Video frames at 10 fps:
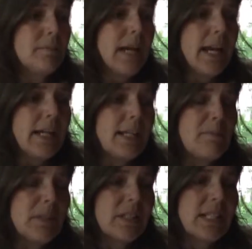And
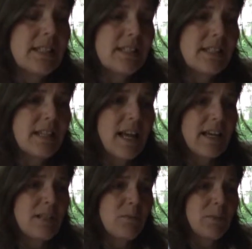the building is
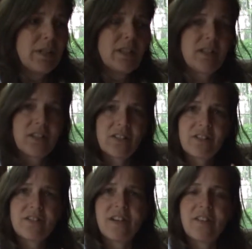designed with the
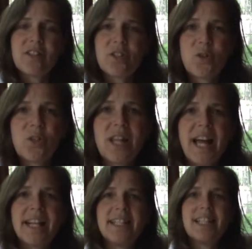curve of the
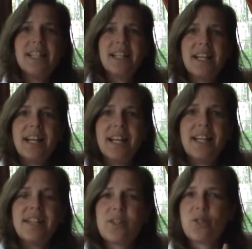shoreline
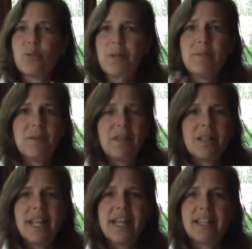and the sweep of
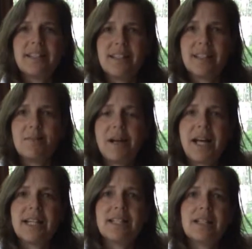the lake in
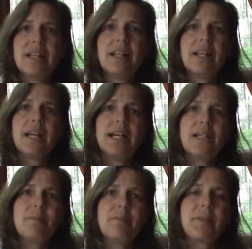mind.
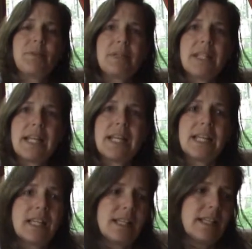We take
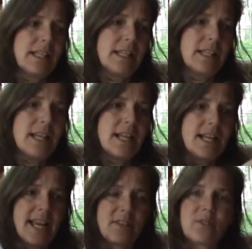in the
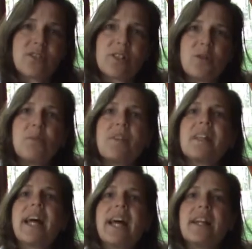natural slope of the
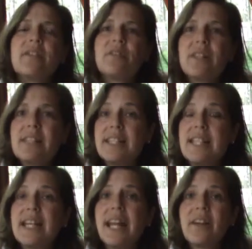land for the
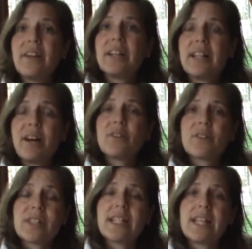seating area, the
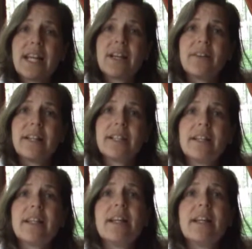outdoor seating area.